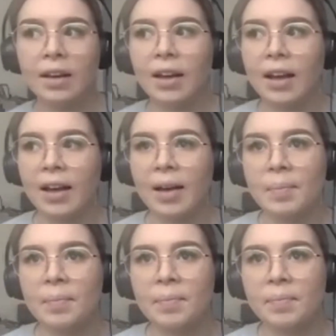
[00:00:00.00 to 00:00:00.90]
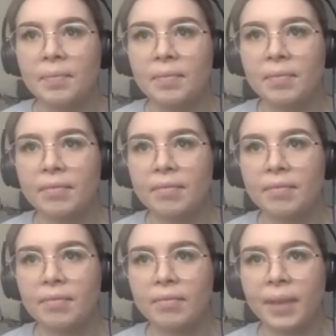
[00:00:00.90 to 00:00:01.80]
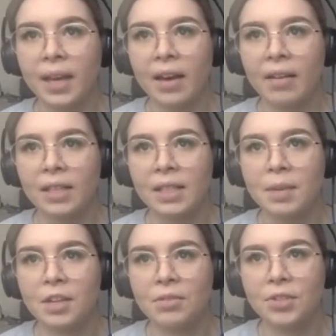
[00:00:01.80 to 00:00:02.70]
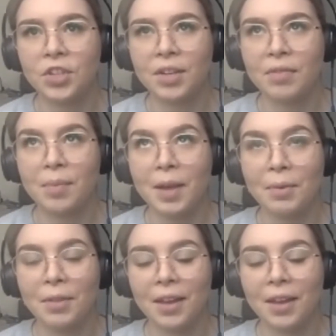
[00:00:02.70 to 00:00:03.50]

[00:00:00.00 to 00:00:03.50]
Um, but yeah, it's a bit shit for people that